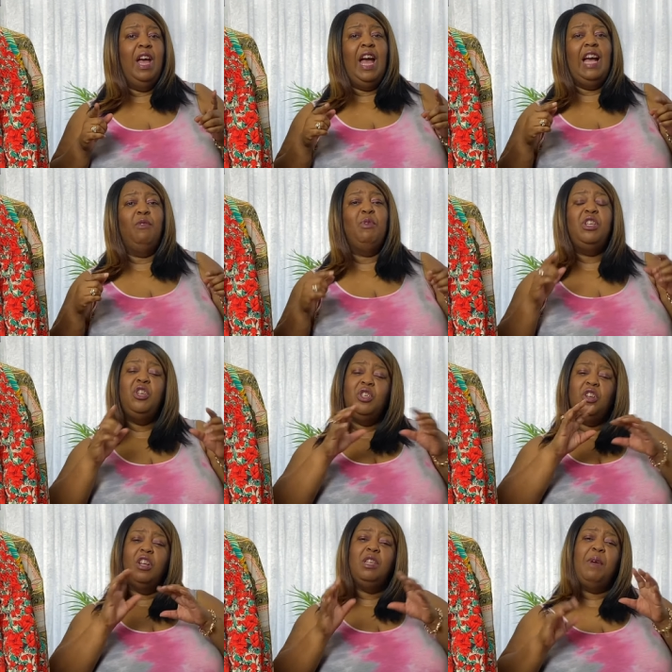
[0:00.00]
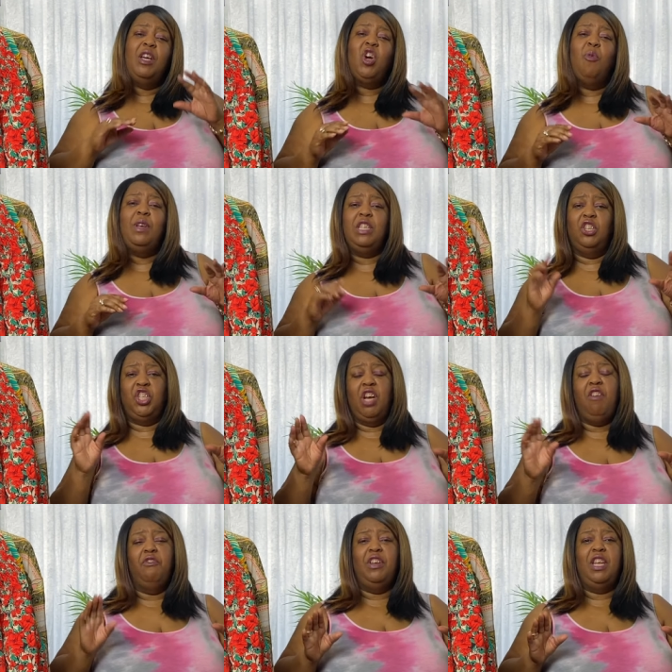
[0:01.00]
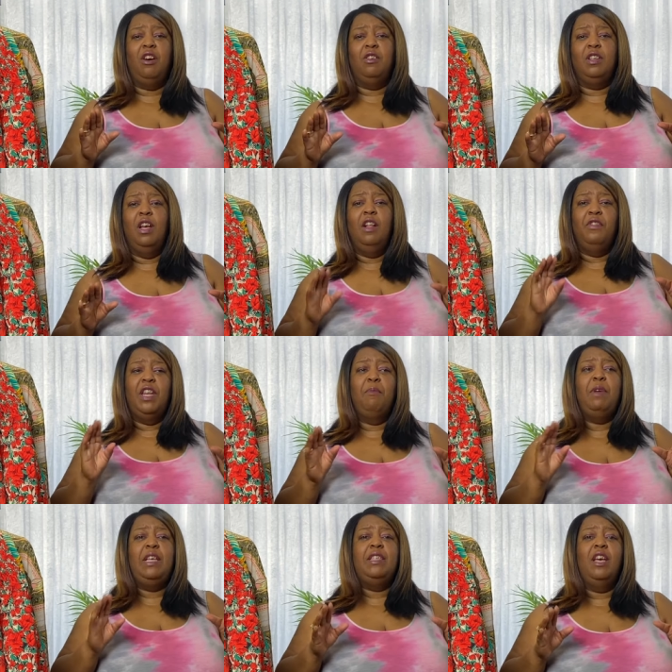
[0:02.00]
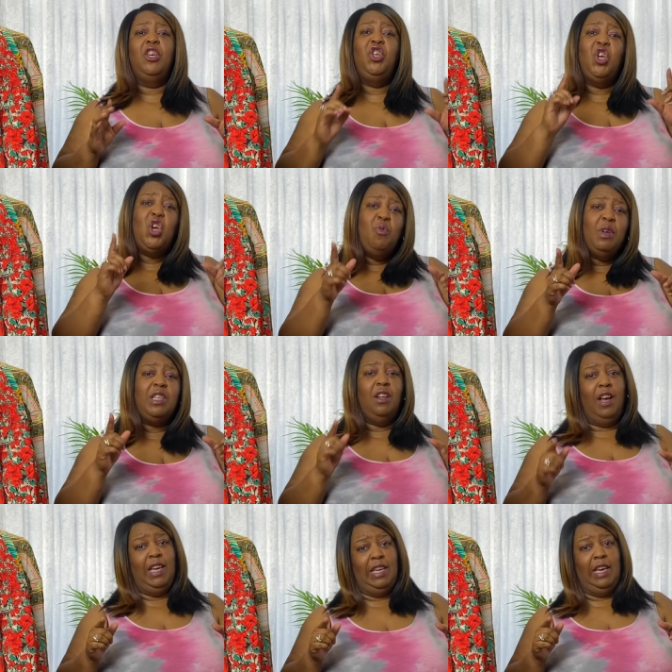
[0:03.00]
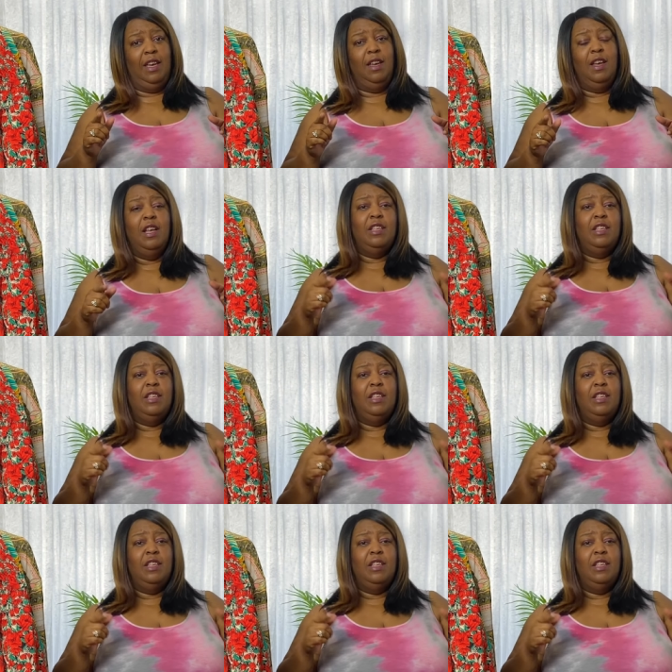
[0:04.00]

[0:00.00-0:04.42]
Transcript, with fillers: And when you start to make comments and share our videos, then it means that you must like it.